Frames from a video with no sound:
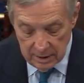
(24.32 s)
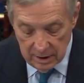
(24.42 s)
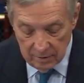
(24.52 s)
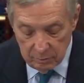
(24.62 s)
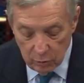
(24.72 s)

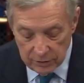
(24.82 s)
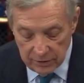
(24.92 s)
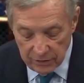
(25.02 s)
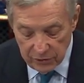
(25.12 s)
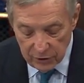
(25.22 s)
of more
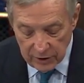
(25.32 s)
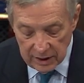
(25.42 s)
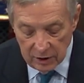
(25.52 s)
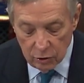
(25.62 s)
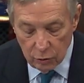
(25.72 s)
than
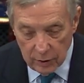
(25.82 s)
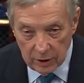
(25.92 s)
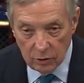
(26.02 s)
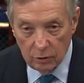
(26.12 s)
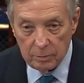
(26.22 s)
30
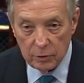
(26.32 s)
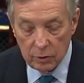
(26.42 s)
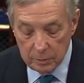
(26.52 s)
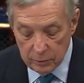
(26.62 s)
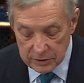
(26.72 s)
critical Bureau
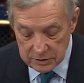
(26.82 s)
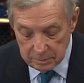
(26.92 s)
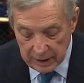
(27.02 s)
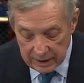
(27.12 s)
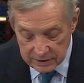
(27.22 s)
of Prison
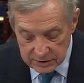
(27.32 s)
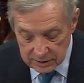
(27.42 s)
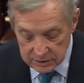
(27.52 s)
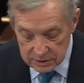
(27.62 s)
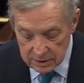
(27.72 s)

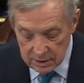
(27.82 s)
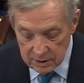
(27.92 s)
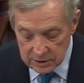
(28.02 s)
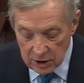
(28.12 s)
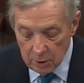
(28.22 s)
policies
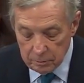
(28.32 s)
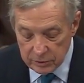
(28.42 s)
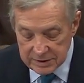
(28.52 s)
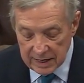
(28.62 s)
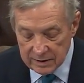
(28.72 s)
to help
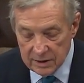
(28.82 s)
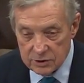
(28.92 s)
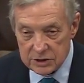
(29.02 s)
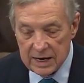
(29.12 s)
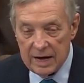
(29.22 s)
protect their
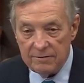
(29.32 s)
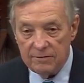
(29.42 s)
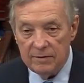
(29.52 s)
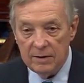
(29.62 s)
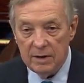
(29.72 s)
staff
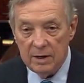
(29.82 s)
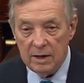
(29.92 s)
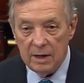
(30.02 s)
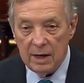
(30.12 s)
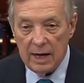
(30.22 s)

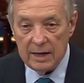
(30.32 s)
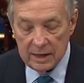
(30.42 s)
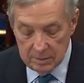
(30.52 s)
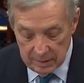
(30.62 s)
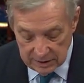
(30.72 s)
and
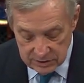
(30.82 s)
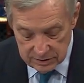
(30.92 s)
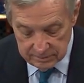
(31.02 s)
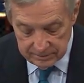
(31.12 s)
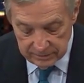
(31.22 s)
inmates.
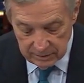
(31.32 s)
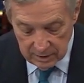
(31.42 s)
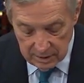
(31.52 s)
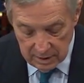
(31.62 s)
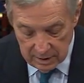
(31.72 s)

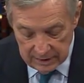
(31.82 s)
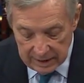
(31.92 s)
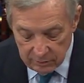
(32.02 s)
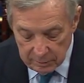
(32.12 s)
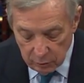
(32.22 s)

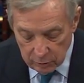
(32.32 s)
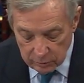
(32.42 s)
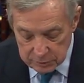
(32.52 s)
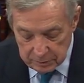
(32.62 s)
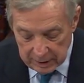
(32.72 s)
That report
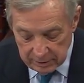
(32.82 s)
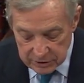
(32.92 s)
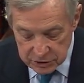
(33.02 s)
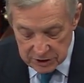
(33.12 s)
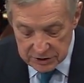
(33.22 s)
was
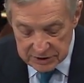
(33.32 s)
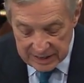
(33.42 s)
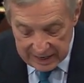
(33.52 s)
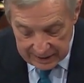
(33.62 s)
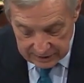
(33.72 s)
published just
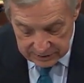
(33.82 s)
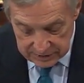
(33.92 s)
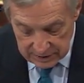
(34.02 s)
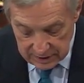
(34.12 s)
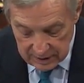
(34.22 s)
days
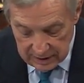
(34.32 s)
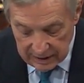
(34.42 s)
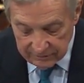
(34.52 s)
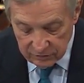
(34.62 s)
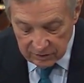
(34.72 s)

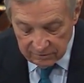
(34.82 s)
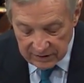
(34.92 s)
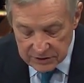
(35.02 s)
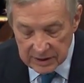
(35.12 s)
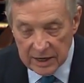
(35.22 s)
after an
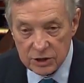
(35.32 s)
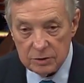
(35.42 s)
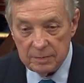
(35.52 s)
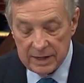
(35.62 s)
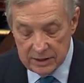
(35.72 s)

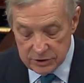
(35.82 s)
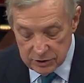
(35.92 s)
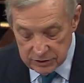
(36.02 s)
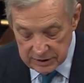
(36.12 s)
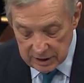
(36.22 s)
investigation by the
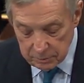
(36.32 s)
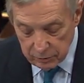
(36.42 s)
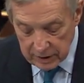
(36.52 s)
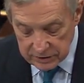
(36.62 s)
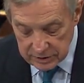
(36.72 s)
Associated
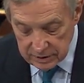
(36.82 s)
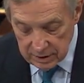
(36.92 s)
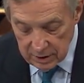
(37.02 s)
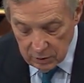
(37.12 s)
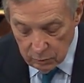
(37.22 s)
Press,
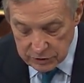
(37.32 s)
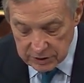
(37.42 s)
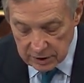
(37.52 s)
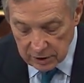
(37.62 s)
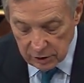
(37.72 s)
which
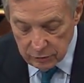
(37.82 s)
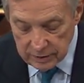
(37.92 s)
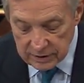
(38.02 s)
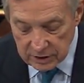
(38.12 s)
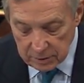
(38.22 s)

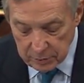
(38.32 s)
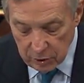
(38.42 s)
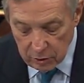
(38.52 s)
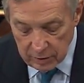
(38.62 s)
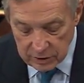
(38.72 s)
concluded that the
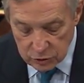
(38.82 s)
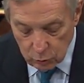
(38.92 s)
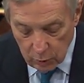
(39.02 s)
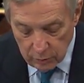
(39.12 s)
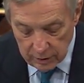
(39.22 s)
Bureau is,
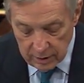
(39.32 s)
quote,